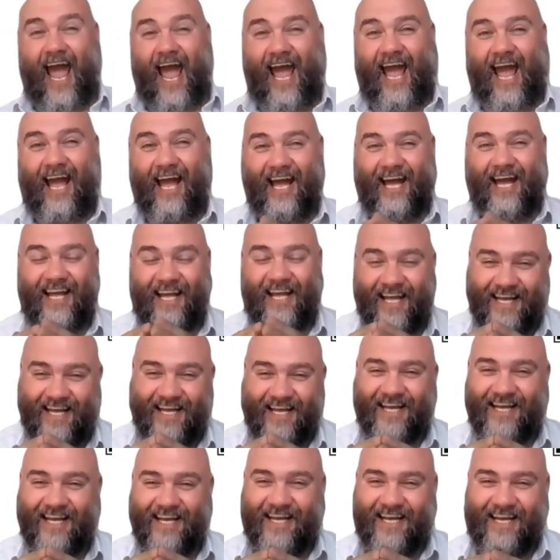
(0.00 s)

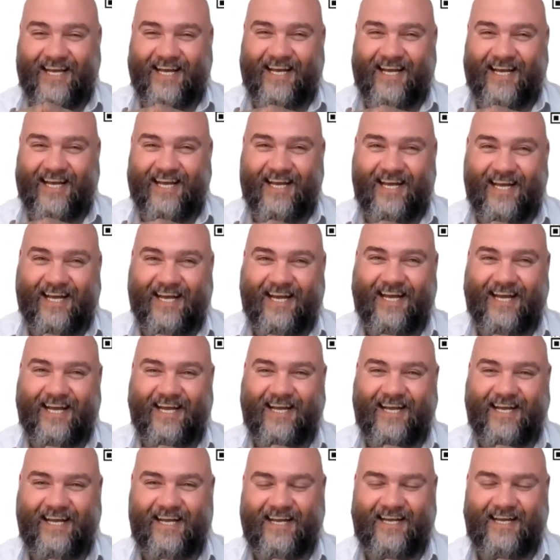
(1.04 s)

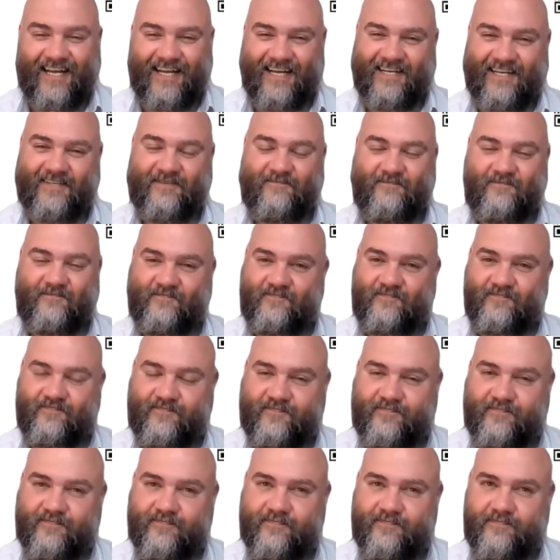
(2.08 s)

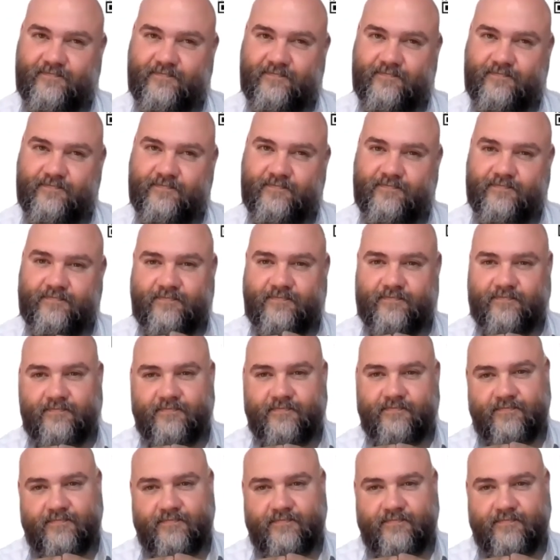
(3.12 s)
[no speech]